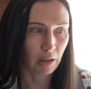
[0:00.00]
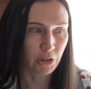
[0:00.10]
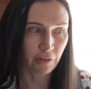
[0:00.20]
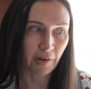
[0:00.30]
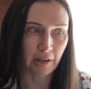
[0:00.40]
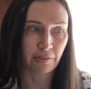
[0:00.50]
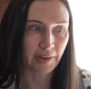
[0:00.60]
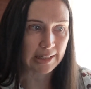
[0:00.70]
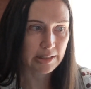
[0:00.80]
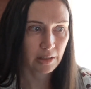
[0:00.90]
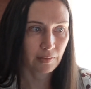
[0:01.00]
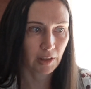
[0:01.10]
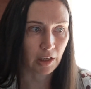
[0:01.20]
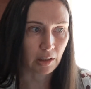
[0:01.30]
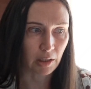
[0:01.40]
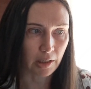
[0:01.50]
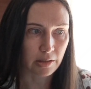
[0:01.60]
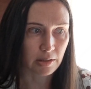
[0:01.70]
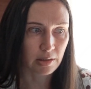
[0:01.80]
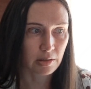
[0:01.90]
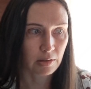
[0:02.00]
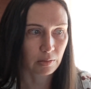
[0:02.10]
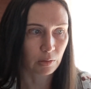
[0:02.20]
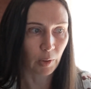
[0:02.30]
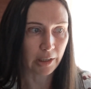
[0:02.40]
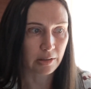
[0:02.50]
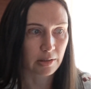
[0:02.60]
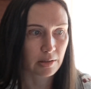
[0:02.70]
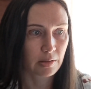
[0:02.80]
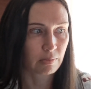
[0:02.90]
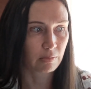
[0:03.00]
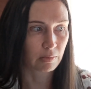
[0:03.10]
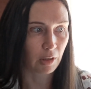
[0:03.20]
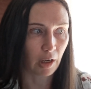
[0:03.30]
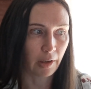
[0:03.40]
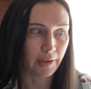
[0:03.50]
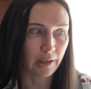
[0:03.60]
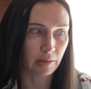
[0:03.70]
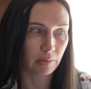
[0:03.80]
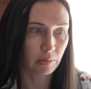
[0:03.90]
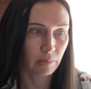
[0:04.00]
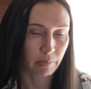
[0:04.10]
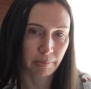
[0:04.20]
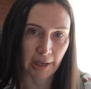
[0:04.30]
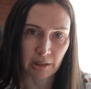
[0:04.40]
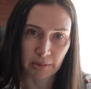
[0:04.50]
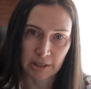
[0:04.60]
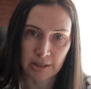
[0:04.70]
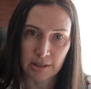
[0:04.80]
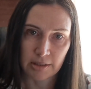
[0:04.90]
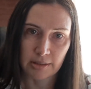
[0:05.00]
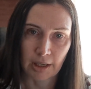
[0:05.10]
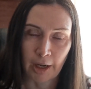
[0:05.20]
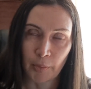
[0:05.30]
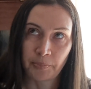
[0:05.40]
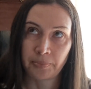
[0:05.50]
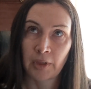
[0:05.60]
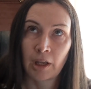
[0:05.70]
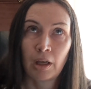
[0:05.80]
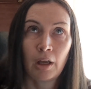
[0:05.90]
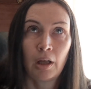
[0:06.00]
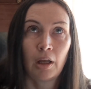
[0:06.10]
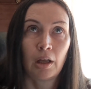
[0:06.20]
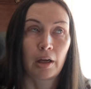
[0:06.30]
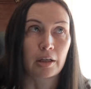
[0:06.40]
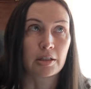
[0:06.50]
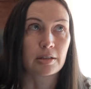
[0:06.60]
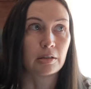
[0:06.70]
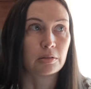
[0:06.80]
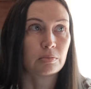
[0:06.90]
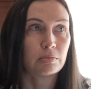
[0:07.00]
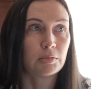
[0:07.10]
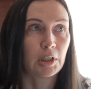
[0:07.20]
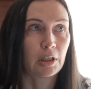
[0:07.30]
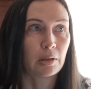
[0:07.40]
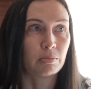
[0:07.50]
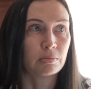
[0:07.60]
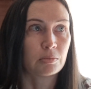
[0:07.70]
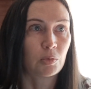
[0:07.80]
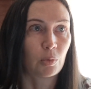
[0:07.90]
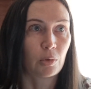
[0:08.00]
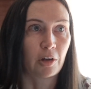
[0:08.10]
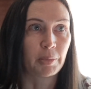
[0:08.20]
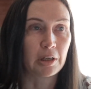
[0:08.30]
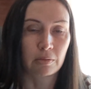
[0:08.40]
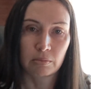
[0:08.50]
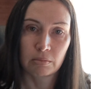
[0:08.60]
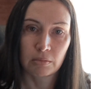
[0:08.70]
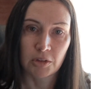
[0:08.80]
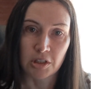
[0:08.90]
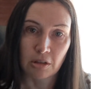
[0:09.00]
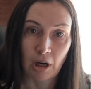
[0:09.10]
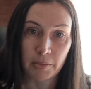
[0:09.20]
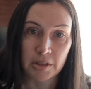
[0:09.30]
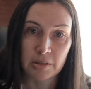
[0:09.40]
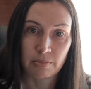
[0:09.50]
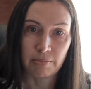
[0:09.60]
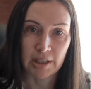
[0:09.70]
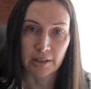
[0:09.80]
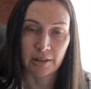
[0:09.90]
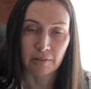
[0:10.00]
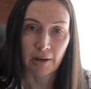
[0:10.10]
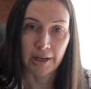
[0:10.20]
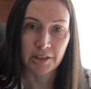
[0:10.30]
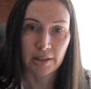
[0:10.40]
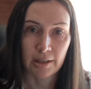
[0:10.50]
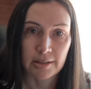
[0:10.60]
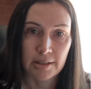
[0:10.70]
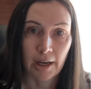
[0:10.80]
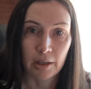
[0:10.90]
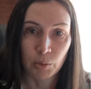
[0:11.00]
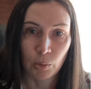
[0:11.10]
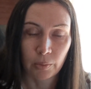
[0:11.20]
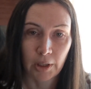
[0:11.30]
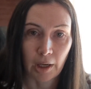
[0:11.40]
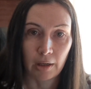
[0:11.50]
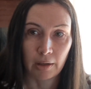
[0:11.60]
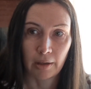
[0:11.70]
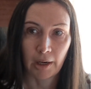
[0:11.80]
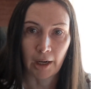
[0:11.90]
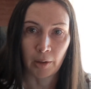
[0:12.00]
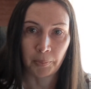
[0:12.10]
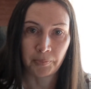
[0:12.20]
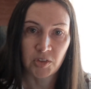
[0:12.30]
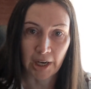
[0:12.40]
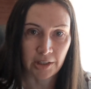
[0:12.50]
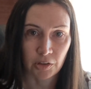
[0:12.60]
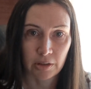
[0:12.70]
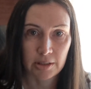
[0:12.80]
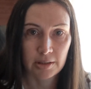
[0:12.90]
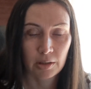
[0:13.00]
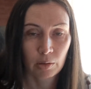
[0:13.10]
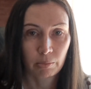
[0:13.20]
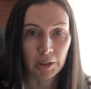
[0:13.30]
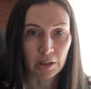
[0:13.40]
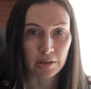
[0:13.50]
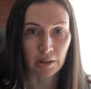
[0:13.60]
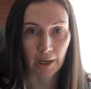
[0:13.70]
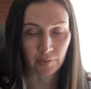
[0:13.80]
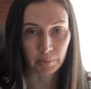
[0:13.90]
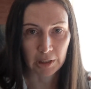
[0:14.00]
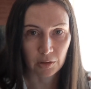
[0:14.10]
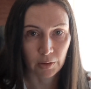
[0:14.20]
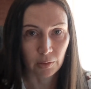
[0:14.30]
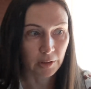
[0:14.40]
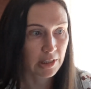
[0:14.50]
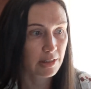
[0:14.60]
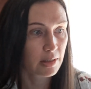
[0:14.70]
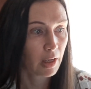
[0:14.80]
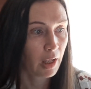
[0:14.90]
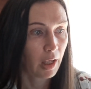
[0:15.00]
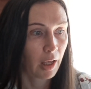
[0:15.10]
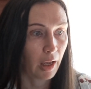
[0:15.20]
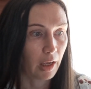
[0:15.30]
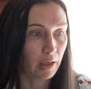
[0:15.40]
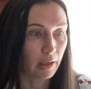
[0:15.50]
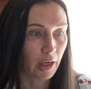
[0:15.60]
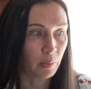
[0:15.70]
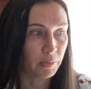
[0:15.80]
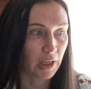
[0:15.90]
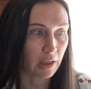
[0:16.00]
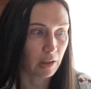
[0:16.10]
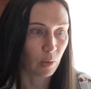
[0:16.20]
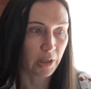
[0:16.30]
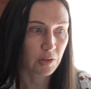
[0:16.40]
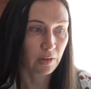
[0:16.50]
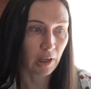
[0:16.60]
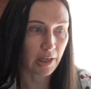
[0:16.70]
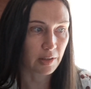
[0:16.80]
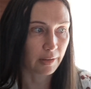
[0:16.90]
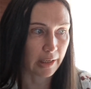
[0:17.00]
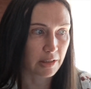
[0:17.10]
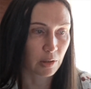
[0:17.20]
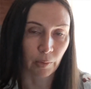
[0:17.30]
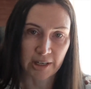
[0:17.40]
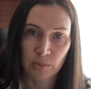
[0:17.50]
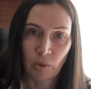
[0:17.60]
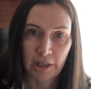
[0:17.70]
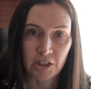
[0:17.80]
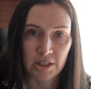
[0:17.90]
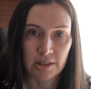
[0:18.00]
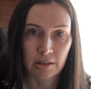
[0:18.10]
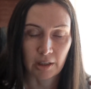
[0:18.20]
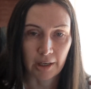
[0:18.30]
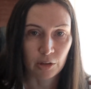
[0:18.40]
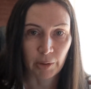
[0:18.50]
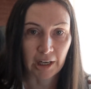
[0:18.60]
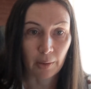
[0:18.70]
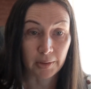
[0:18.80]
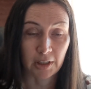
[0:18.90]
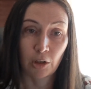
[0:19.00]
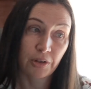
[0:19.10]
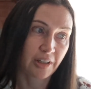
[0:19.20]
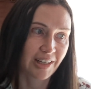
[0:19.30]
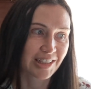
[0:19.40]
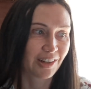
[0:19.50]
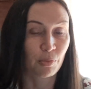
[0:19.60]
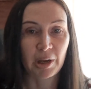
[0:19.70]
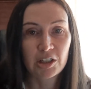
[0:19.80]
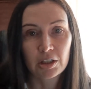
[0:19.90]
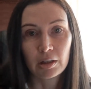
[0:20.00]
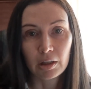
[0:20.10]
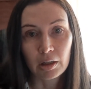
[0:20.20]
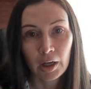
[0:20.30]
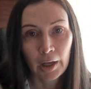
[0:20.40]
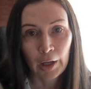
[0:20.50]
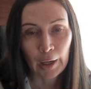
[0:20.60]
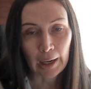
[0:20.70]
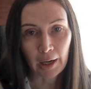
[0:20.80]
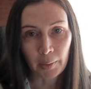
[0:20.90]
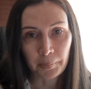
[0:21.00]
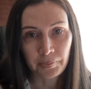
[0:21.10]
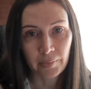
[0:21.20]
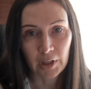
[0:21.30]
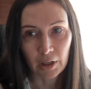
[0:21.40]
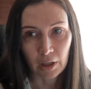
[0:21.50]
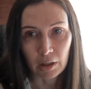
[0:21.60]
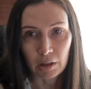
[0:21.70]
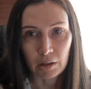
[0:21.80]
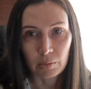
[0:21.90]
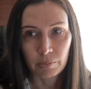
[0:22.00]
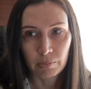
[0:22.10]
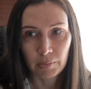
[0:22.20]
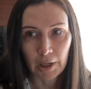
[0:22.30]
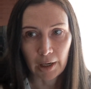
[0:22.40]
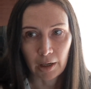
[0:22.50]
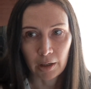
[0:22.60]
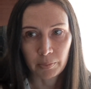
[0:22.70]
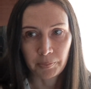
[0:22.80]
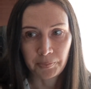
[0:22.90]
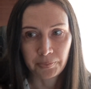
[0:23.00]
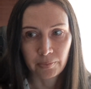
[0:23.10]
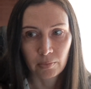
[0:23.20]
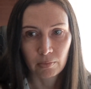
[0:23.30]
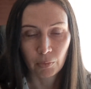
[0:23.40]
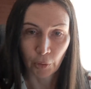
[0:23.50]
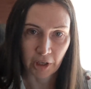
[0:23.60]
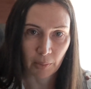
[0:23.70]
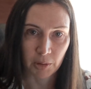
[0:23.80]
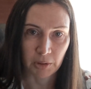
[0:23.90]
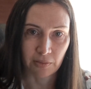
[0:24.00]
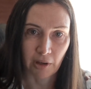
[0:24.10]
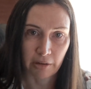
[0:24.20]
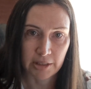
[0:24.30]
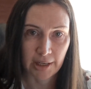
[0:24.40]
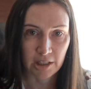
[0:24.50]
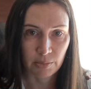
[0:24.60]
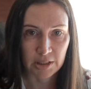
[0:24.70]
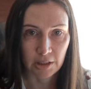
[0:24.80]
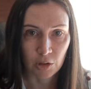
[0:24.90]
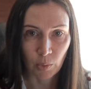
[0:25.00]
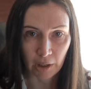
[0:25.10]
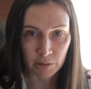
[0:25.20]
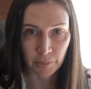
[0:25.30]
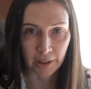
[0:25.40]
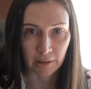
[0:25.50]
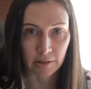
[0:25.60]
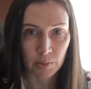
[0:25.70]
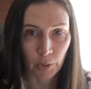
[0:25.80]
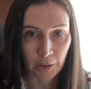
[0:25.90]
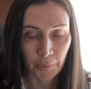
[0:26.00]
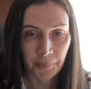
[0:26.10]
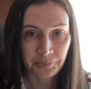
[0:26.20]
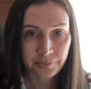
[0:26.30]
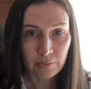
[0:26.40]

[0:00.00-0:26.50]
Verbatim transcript: I do find it offensive that he does always rely on that and paint me as this. Um, I guess a well, um, I've been described as mentally deranged and unstable and um, dangerous because I have a mental illness. And um, yeah, he always relies on that as the reason why he just had to break up with me. He also doesn't ever mention that um, that he um, broke up with me via a text message while I was pregnant as well.